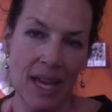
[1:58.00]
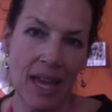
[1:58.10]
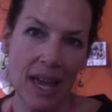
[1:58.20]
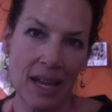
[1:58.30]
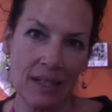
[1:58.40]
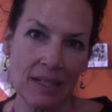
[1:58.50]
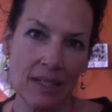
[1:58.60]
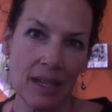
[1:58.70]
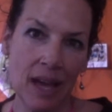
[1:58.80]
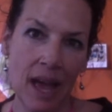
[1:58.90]

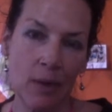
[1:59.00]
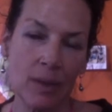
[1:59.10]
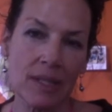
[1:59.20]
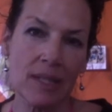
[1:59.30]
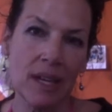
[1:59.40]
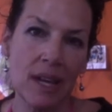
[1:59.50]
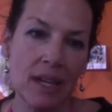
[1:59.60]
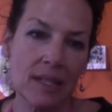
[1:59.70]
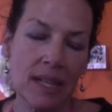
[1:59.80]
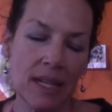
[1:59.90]
And I was
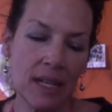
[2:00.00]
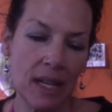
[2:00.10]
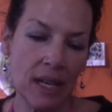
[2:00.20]
standing